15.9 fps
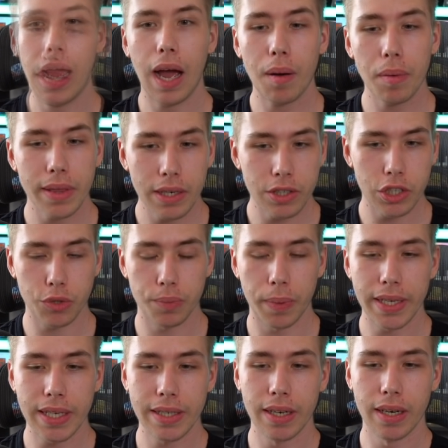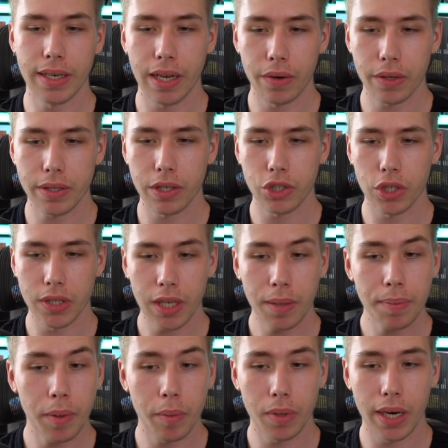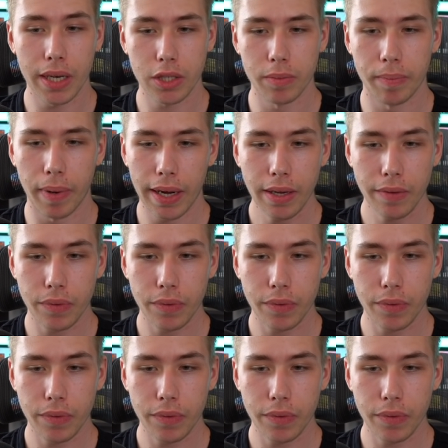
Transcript: I would then just wait until a character shows up you would like to buy.